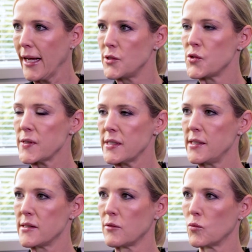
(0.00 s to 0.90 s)

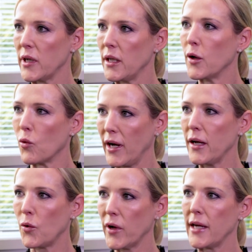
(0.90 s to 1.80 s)
agencies and really great
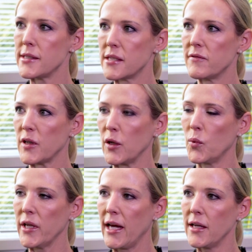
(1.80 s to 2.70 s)
creativity,
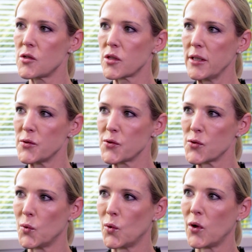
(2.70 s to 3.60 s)
we actually
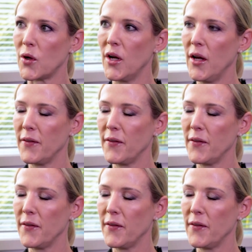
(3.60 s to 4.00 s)
saw